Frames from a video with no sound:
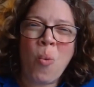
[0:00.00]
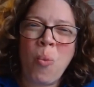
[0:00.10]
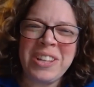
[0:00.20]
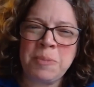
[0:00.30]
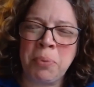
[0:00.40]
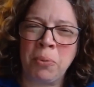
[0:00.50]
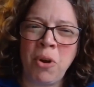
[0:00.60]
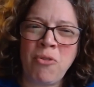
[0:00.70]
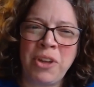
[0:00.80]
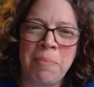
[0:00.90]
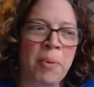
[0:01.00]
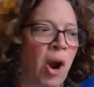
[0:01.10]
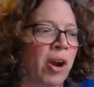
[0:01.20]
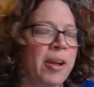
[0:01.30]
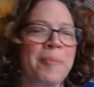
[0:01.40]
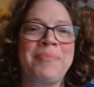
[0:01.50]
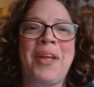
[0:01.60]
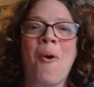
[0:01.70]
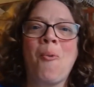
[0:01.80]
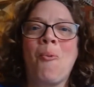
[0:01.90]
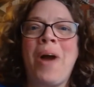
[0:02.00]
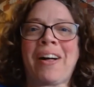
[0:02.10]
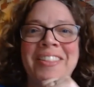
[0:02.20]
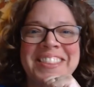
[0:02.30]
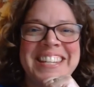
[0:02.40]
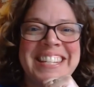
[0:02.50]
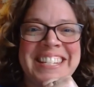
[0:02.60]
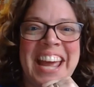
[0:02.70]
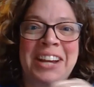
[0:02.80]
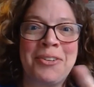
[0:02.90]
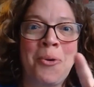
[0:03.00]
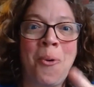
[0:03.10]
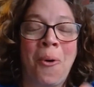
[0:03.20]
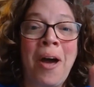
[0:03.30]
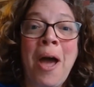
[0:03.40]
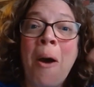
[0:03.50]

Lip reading: What's Peruvian bark? Well, this is kind of cool.